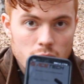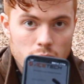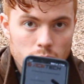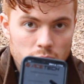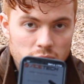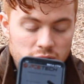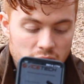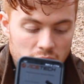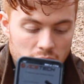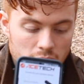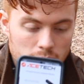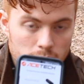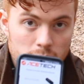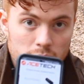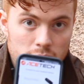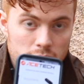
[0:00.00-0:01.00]
one
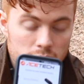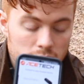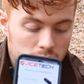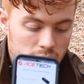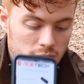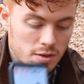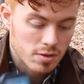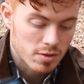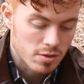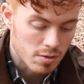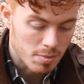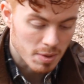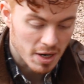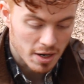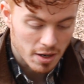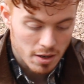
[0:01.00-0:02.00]
time to
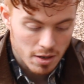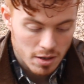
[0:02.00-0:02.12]
pair.